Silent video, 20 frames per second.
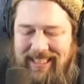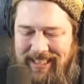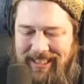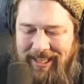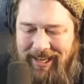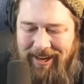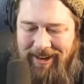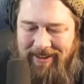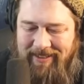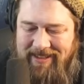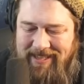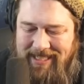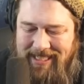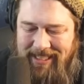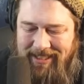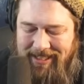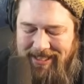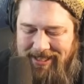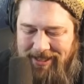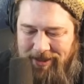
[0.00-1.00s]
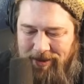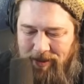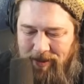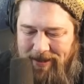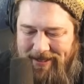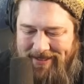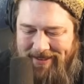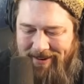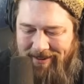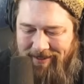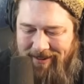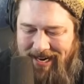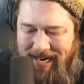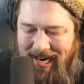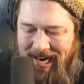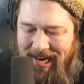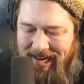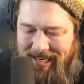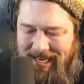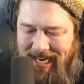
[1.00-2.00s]
Oh, the silly newt was our
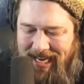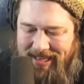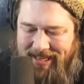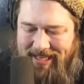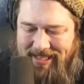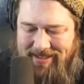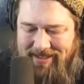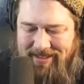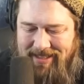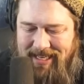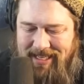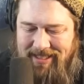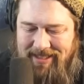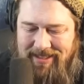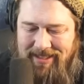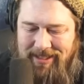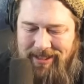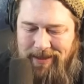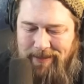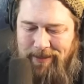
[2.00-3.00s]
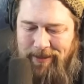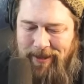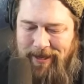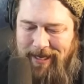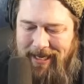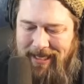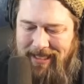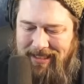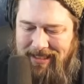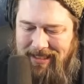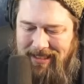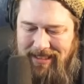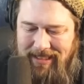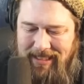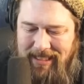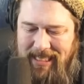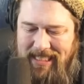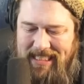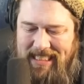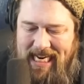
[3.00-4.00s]
rare. Yeah, that's disappointing.
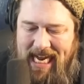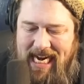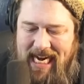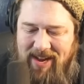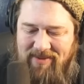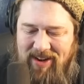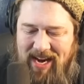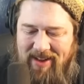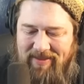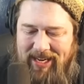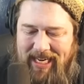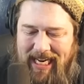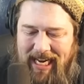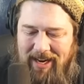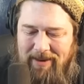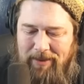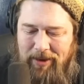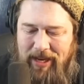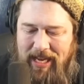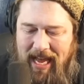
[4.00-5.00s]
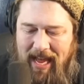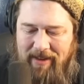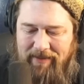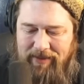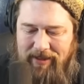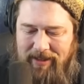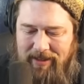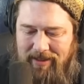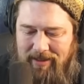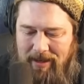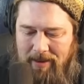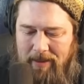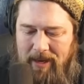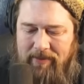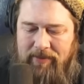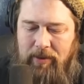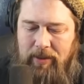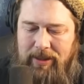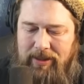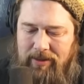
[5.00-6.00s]
Didn't even have a cowboy hat. I might
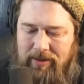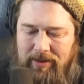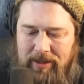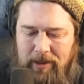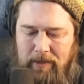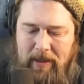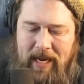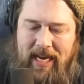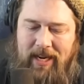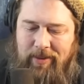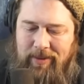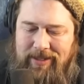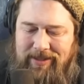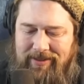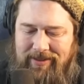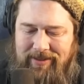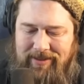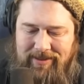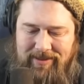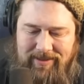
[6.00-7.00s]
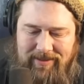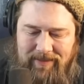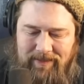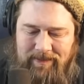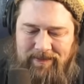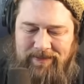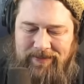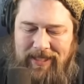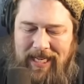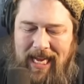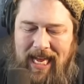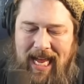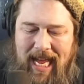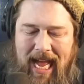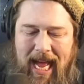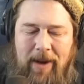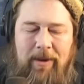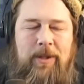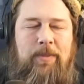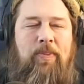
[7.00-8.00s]
have to return this pack, Wizards.
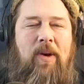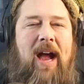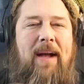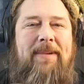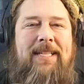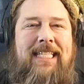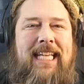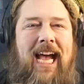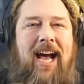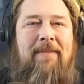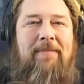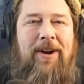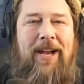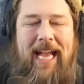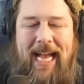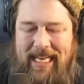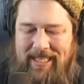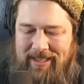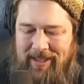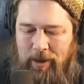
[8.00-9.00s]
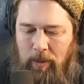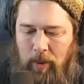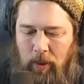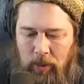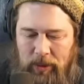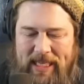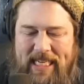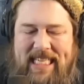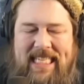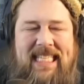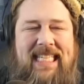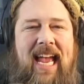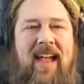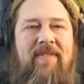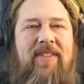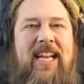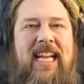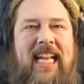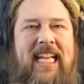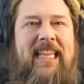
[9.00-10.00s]
I was promised cowboy hats, and there were only 7 in